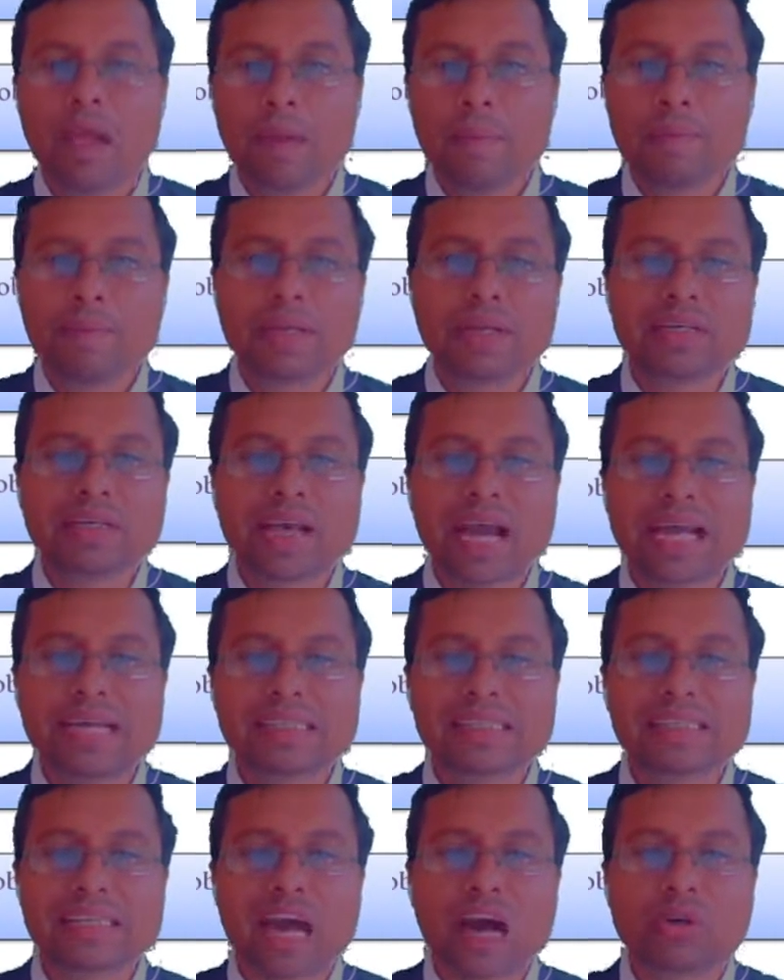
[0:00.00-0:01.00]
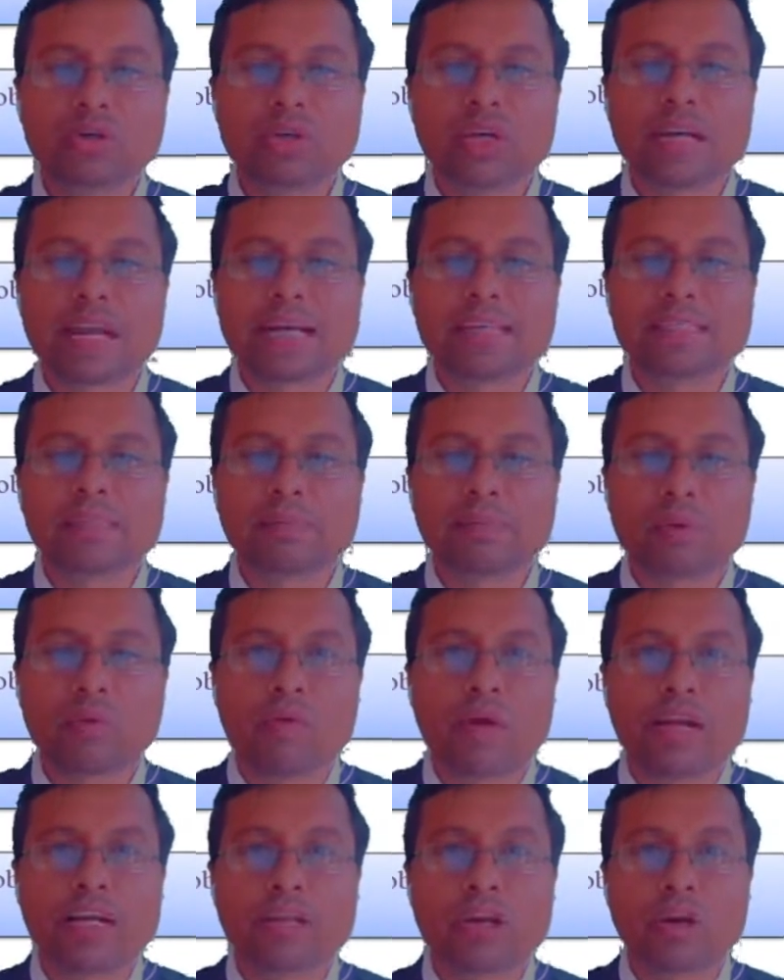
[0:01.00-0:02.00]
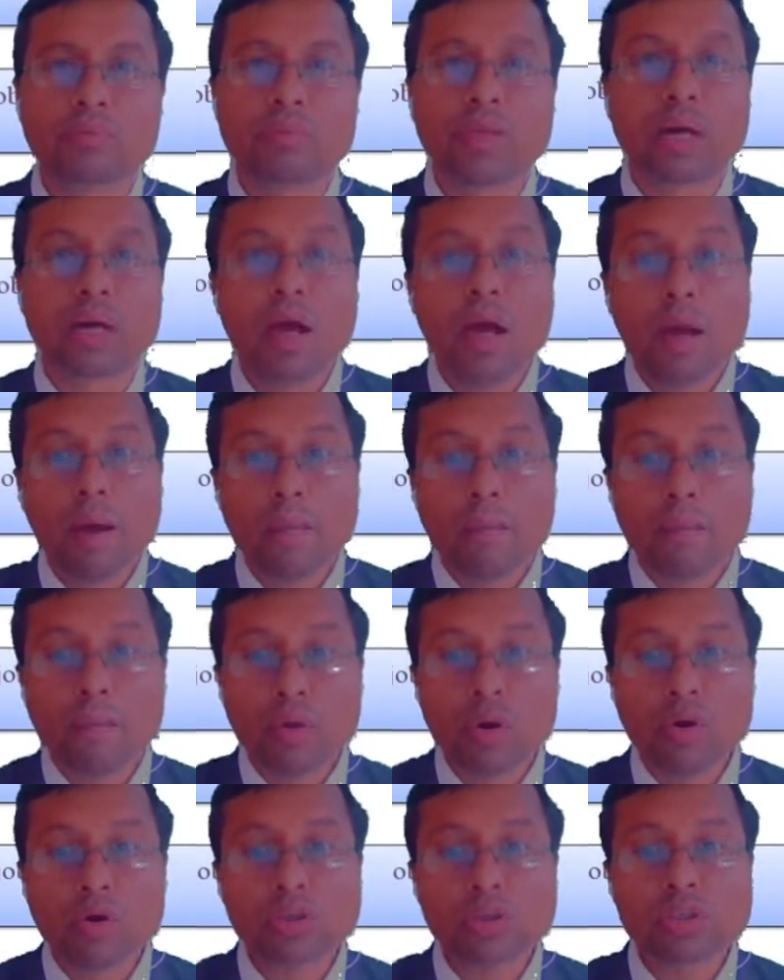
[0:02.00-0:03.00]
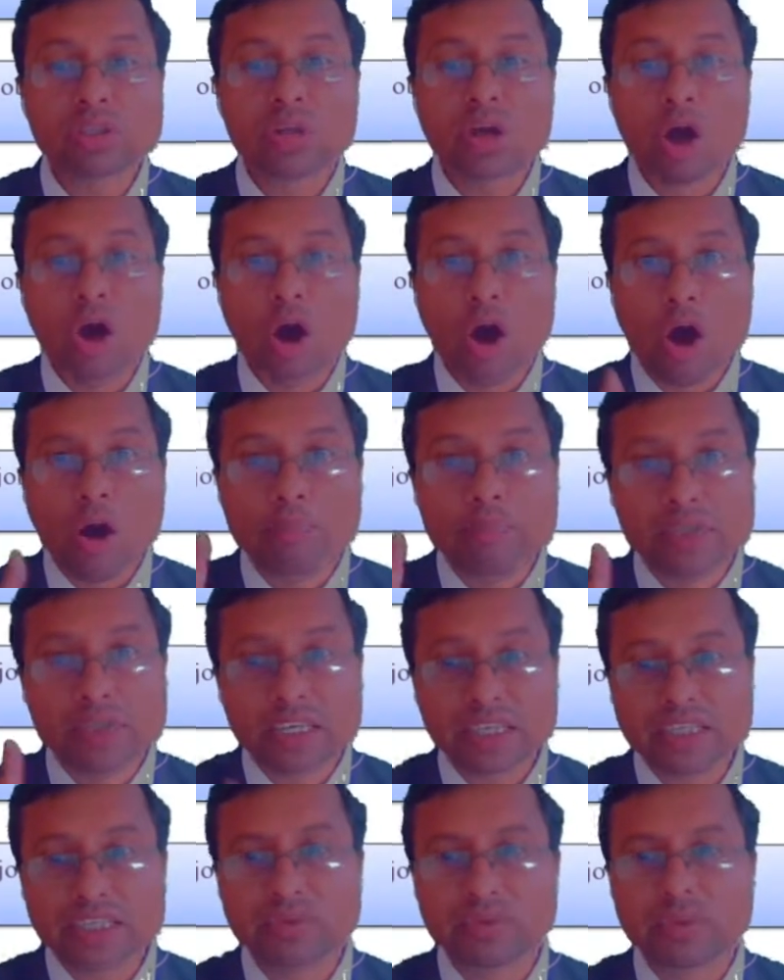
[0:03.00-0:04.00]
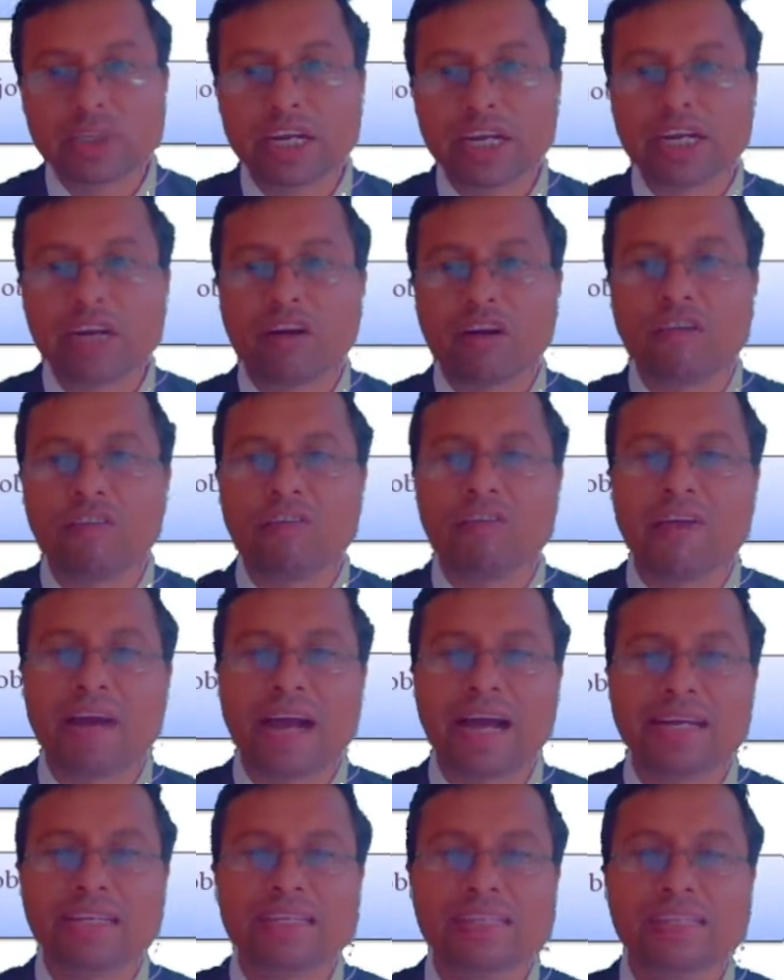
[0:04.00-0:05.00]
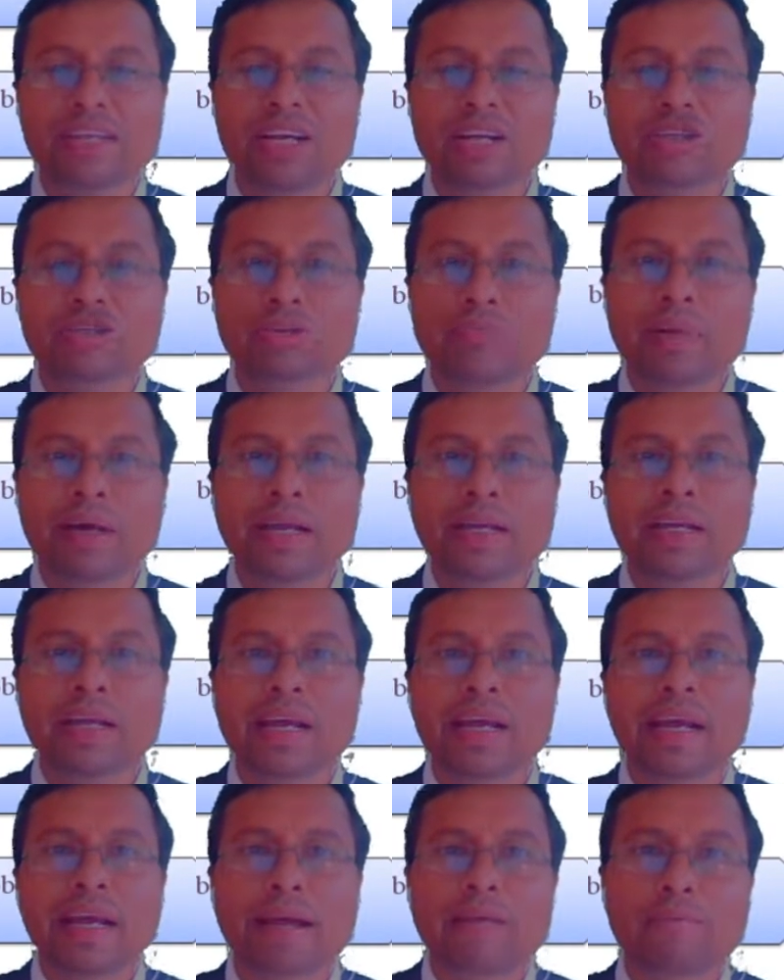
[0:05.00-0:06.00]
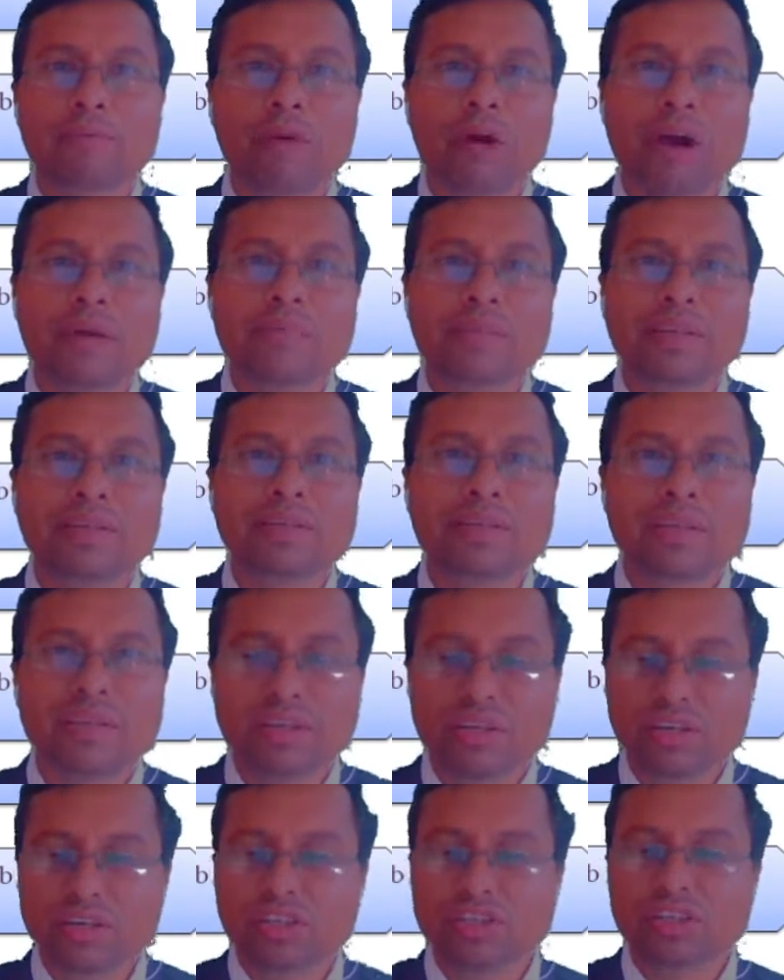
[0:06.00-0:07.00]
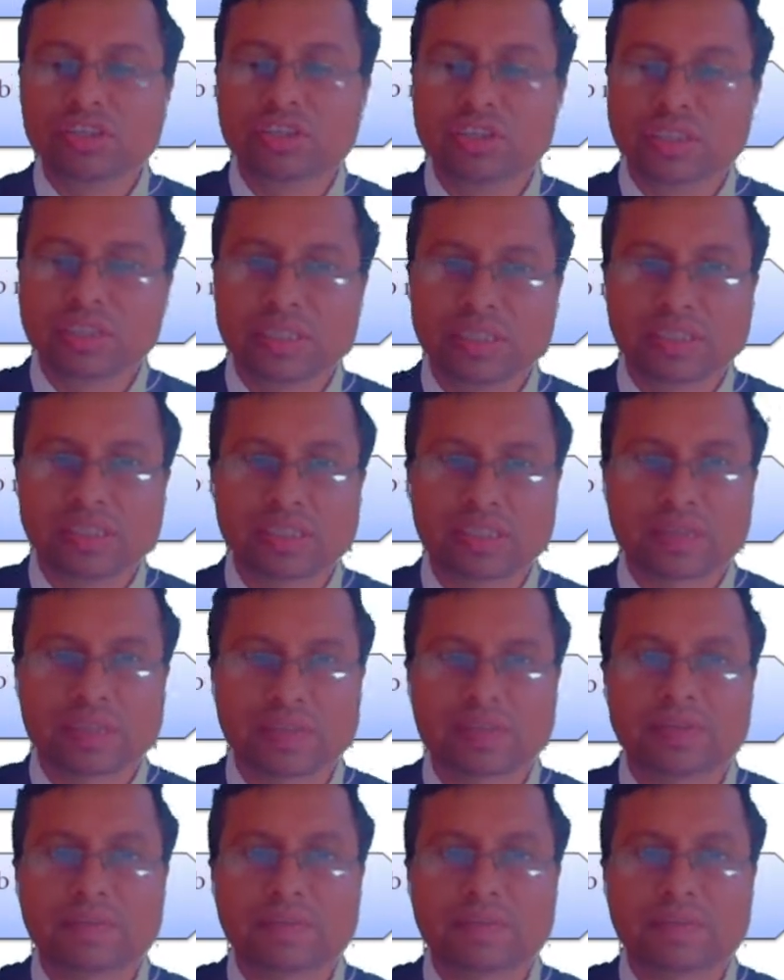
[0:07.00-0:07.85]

BJI is touted as the provider of the most objective data of facts to make employment decisions.